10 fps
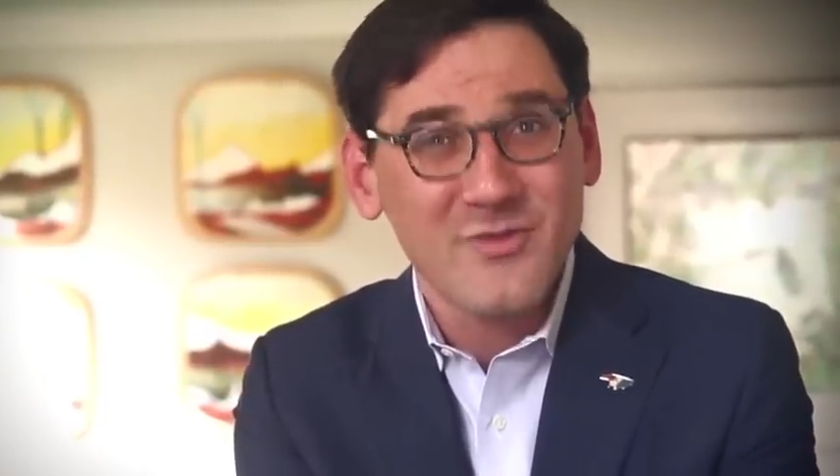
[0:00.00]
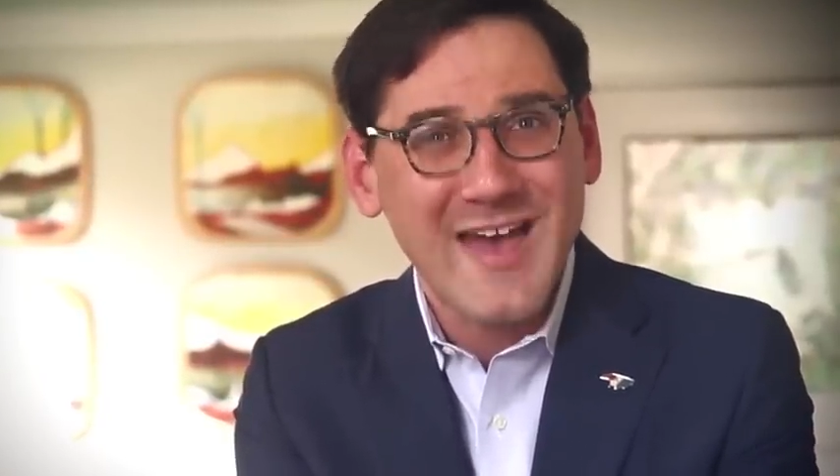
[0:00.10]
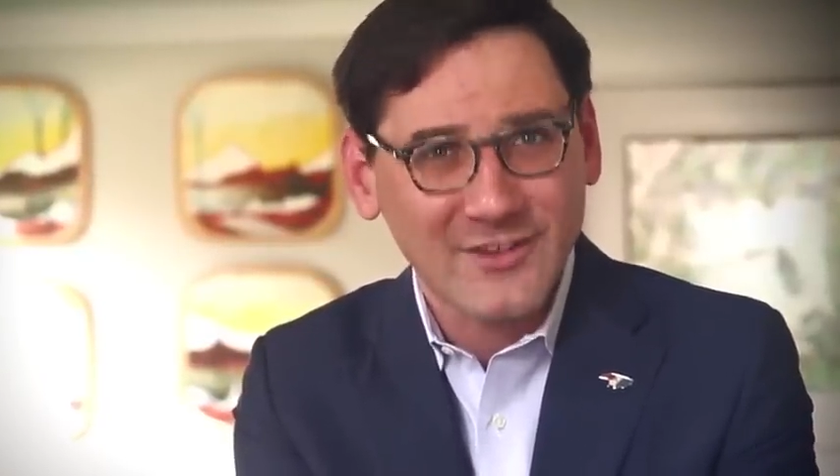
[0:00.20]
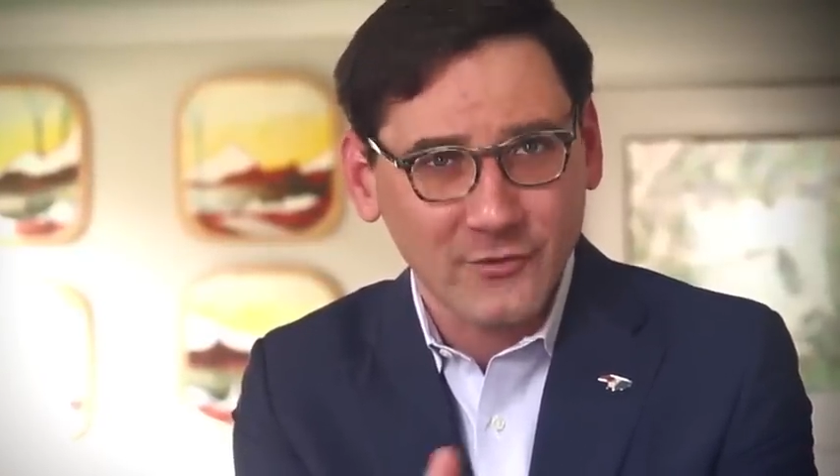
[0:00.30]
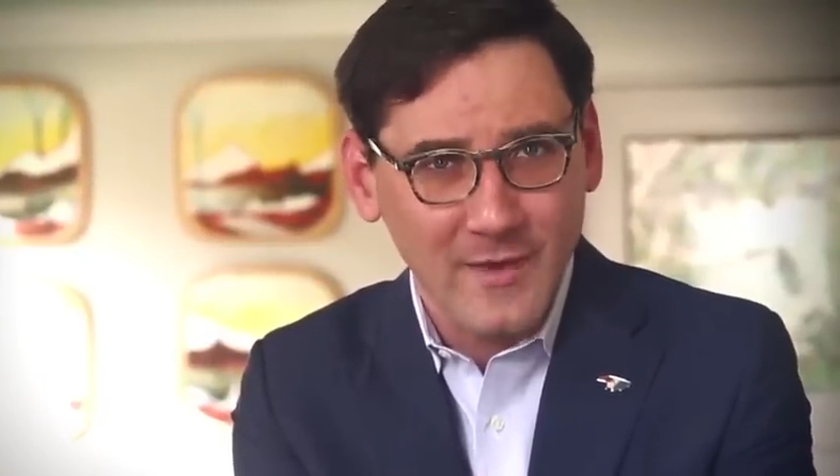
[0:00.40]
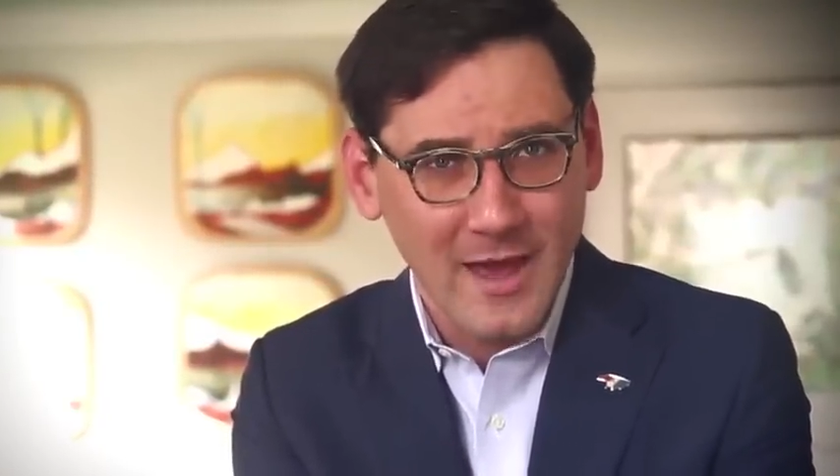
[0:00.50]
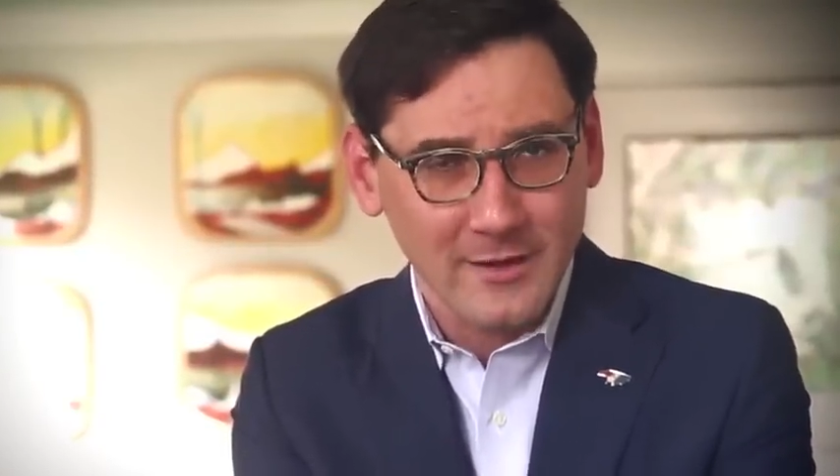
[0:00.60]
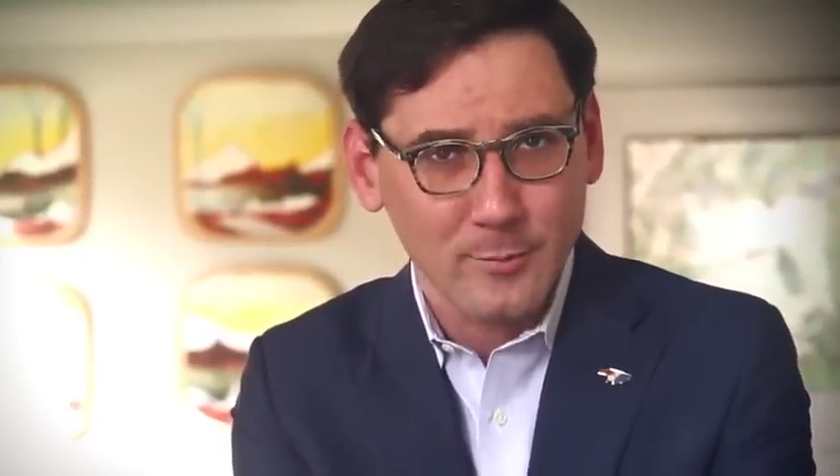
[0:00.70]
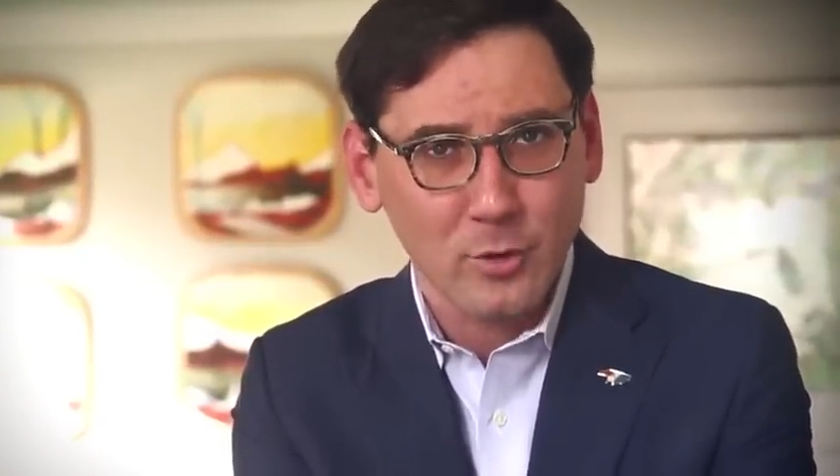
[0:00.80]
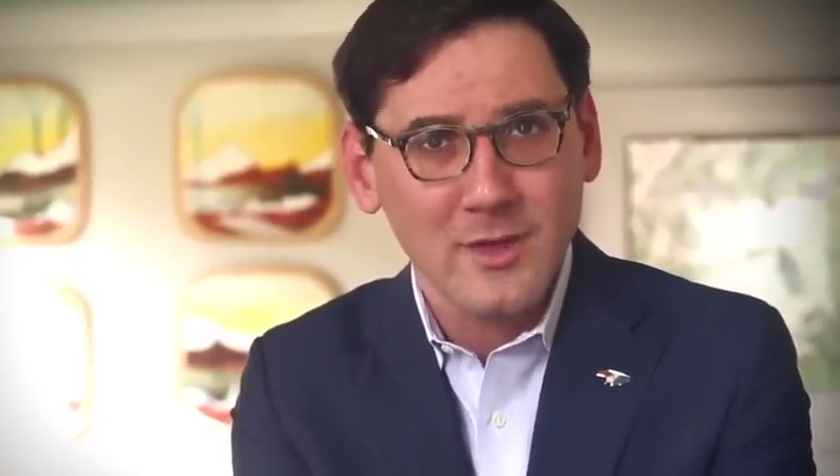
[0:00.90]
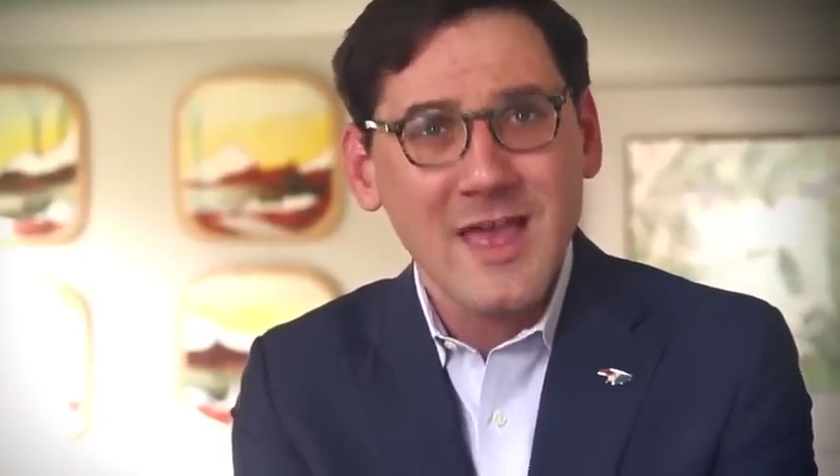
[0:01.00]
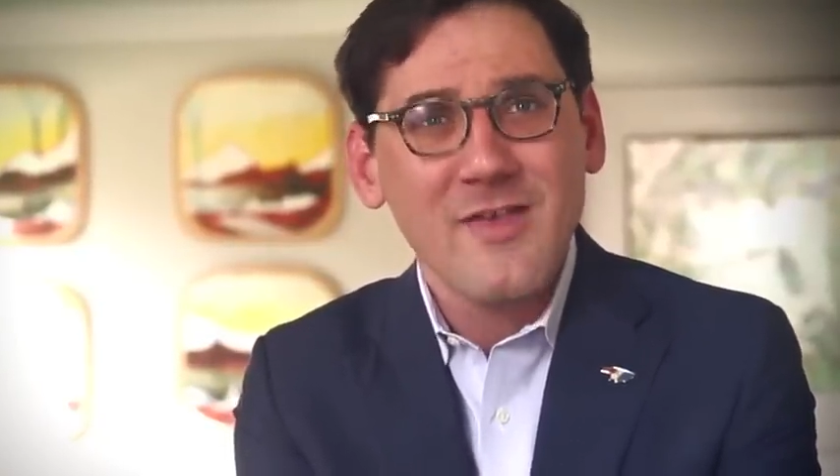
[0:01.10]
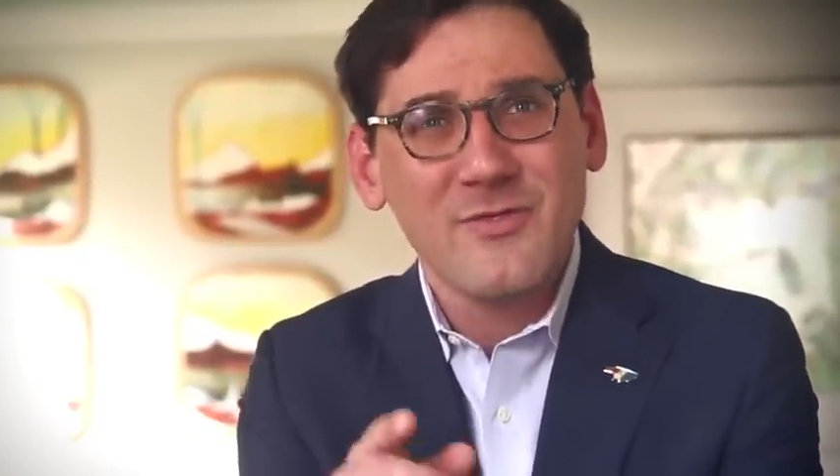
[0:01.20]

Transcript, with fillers: That's valuable.